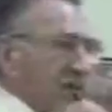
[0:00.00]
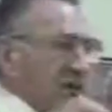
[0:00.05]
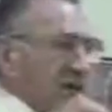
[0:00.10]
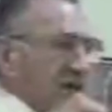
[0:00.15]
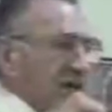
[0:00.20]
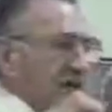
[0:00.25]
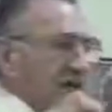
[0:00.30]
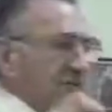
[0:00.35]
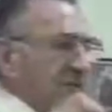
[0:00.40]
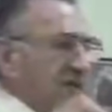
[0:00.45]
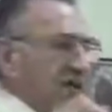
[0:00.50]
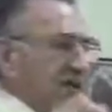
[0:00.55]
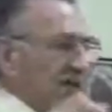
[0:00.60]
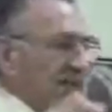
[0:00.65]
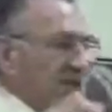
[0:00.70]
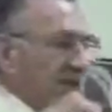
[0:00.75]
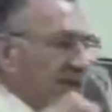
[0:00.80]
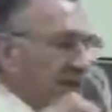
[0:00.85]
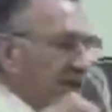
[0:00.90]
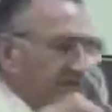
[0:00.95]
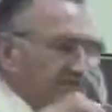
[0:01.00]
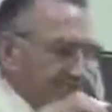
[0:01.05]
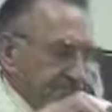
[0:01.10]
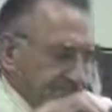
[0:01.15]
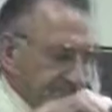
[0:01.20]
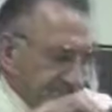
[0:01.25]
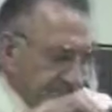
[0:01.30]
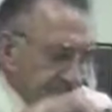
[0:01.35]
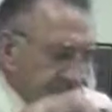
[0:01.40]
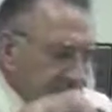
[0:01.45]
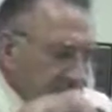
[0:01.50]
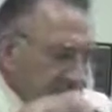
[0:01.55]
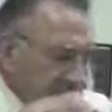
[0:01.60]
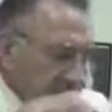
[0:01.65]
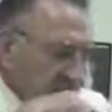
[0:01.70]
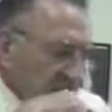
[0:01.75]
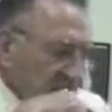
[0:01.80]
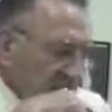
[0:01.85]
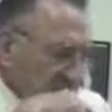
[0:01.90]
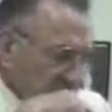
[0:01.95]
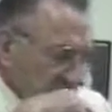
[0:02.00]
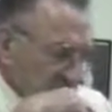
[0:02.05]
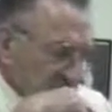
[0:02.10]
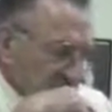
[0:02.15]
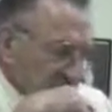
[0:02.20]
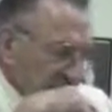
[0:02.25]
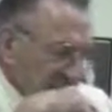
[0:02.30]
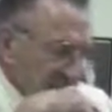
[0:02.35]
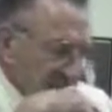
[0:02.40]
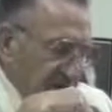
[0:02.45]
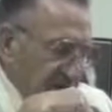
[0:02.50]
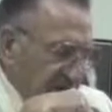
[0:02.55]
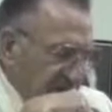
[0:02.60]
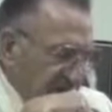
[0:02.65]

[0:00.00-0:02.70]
Sunday, 1030. Gracious Heavenly